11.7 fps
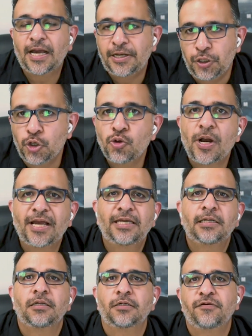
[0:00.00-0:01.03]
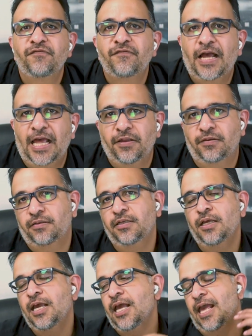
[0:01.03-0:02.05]
I know I can learn fast.
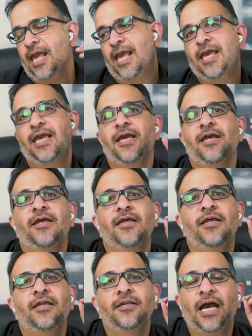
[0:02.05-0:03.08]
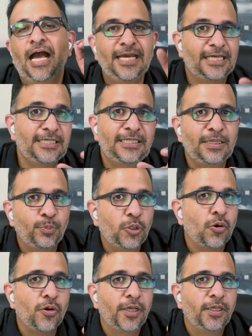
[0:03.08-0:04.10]
And I can keep
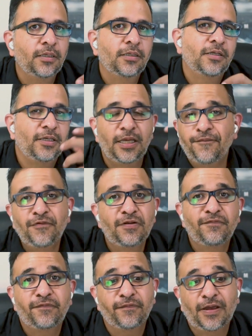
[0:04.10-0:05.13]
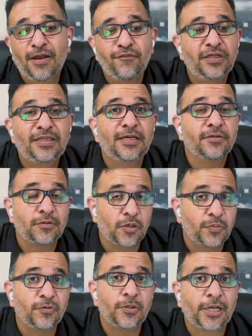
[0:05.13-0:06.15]
going even if everything is
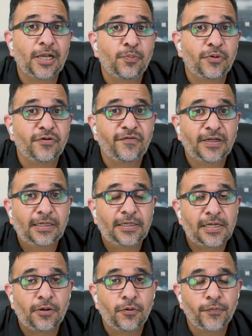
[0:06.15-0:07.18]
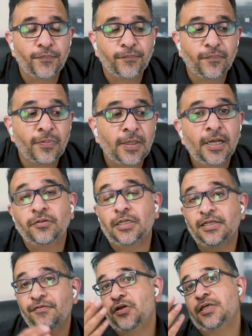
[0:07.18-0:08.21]
not working perfectly now. So
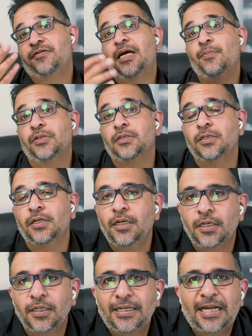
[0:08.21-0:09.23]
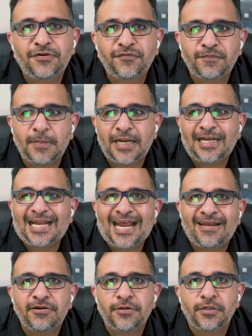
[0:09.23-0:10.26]
I'll give you an example. A client of mine
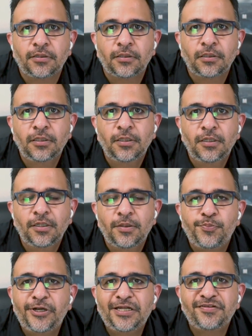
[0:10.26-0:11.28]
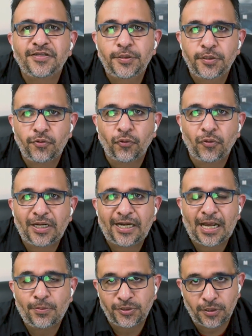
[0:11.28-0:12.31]
landed a pretty senior role at
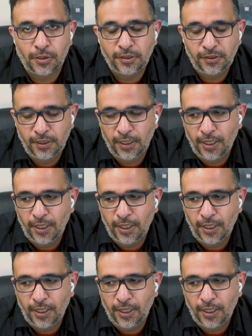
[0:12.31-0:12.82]
Amazon.